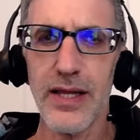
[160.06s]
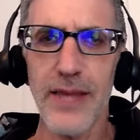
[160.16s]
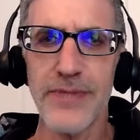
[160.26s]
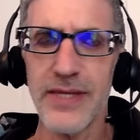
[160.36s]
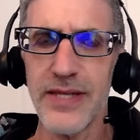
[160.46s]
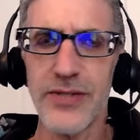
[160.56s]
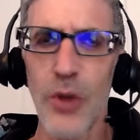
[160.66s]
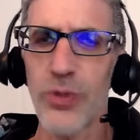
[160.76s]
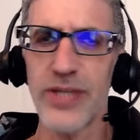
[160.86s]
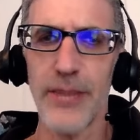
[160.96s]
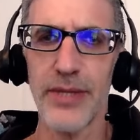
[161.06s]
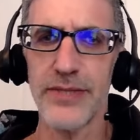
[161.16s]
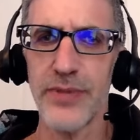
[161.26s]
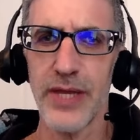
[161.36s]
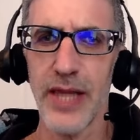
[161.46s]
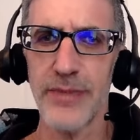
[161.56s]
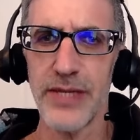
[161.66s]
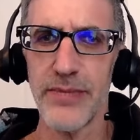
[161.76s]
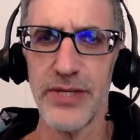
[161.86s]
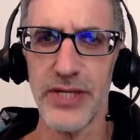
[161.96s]
Clemson, there's no resemblance between
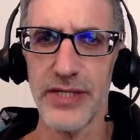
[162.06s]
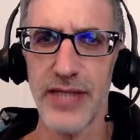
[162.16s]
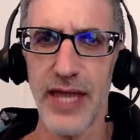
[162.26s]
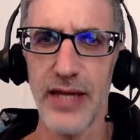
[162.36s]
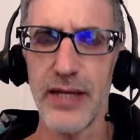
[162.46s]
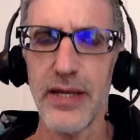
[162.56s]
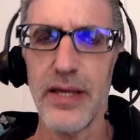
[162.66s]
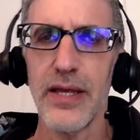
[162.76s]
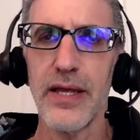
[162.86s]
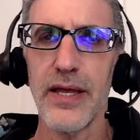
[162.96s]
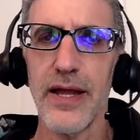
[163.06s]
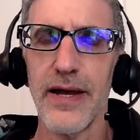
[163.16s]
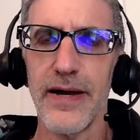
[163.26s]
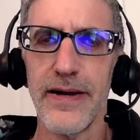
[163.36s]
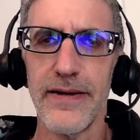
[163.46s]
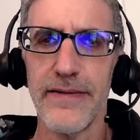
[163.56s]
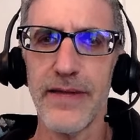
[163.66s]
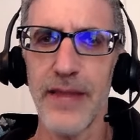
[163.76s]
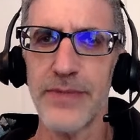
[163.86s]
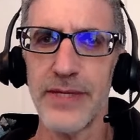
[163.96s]
Clemson and Michigan State.
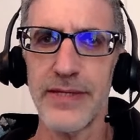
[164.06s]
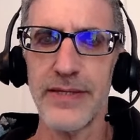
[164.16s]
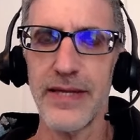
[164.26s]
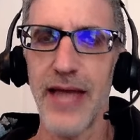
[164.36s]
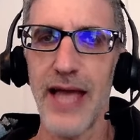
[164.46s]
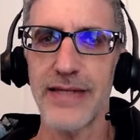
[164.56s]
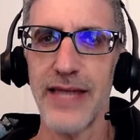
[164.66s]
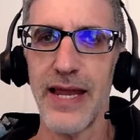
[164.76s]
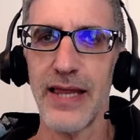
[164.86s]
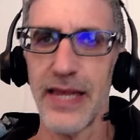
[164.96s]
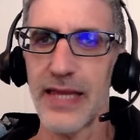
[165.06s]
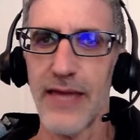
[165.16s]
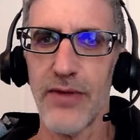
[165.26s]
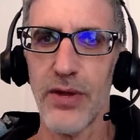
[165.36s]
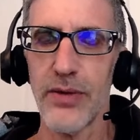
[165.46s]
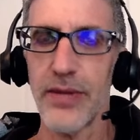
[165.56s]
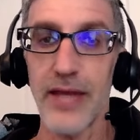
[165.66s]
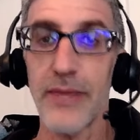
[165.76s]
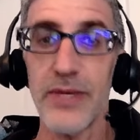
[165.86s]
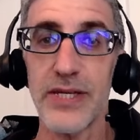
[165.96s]
Clemson has an elite level.
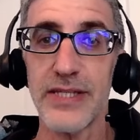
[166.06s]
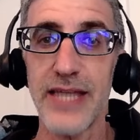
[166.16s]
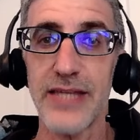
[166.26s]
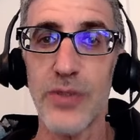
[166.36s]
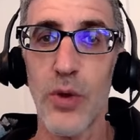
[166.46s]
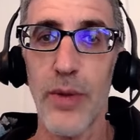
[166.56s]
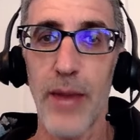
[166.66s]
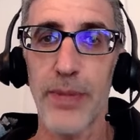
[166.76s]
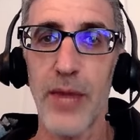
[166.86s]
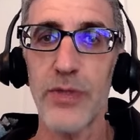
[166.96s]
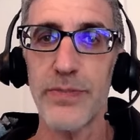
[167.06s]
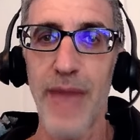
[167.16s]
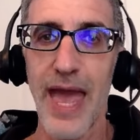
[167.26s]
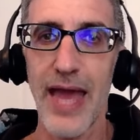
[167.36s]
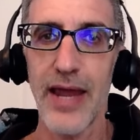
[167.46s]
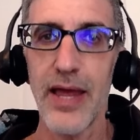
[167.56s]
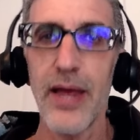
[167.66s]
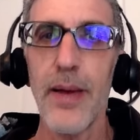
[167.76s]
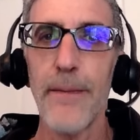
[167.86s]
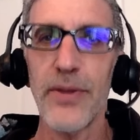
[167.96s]
Not that Michigan State's quarterback play was bad,
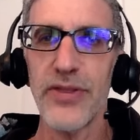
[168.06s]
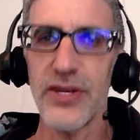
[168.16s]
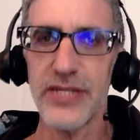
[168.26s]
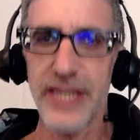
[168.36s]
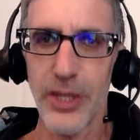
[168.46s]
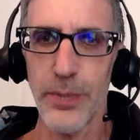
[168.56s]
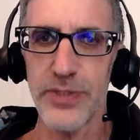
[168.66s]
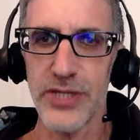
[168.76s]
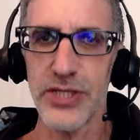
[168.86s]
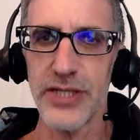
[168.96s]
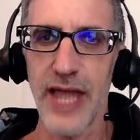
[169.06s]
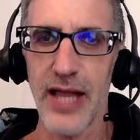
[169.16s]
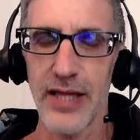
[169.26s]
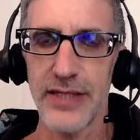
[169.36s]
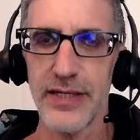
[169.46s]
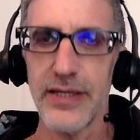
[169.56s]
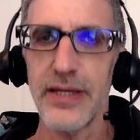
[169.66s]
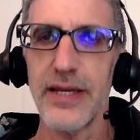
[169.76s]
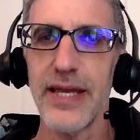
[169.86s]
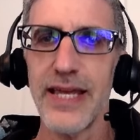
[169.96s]
but their skill position talent
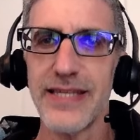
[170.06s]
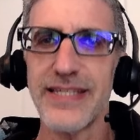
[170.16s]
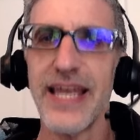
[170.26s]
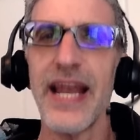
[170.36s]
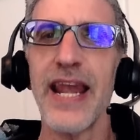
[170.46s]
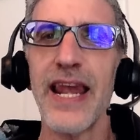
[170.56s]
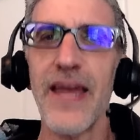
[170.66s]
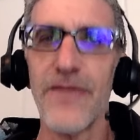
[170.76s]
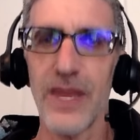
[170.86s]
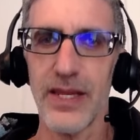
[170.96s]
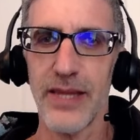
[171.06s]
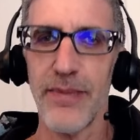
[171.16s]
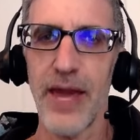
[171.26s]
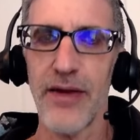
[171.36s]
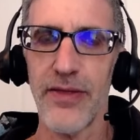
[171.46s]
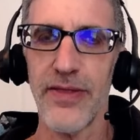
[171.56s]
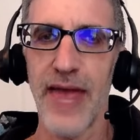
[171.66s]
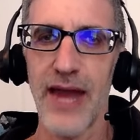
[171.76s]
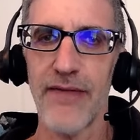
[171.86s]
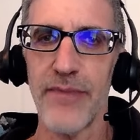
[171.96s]
is significantly better than
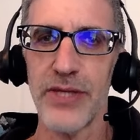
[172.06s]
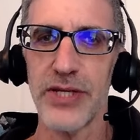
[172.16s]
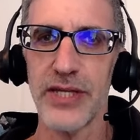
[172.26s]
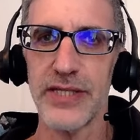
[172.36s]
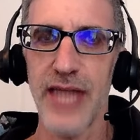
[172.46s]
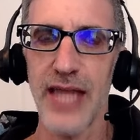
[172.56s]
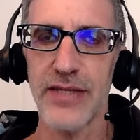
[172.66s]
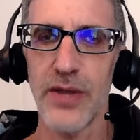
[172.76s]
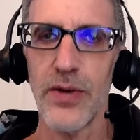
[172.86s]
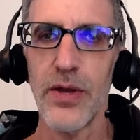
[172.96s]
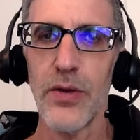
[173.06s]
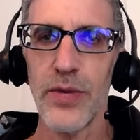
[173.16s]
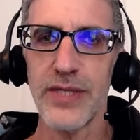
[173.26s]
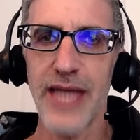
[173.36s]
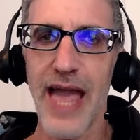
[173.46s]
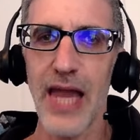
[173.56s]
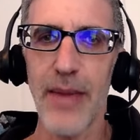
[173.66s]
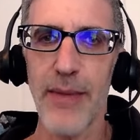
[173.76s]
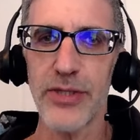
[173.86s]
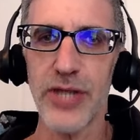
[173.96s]
that of Michigan State. So when you say
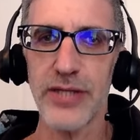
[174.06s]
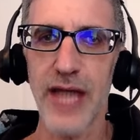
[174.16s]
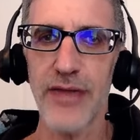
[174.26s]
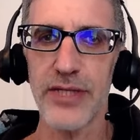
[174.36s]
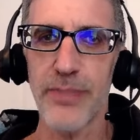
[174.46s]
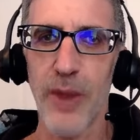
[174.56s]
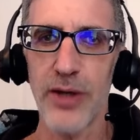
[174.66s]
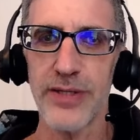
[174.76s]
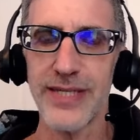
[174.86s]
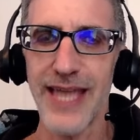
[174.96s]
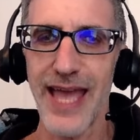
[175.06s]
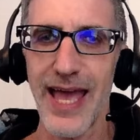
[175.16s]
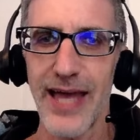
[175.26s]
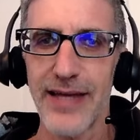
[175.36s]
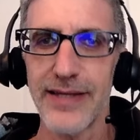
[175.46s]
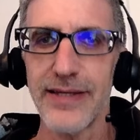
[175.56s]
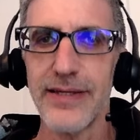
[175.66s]
Alabama shut down the Spartans, yeah,